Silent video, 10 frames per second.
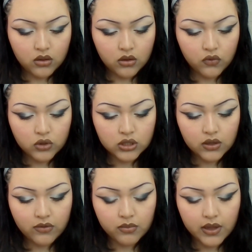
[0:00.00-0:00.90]

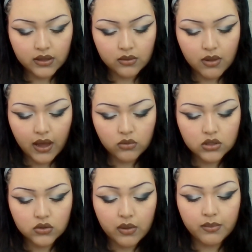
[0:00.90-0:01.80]
Unfortunately, I only have like the black one,
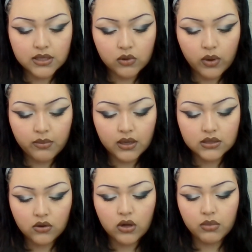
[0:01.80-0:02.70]
so it's probably gonna mess up the white because
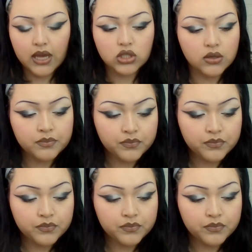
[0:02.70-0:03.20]
I don't know how to put lashes on.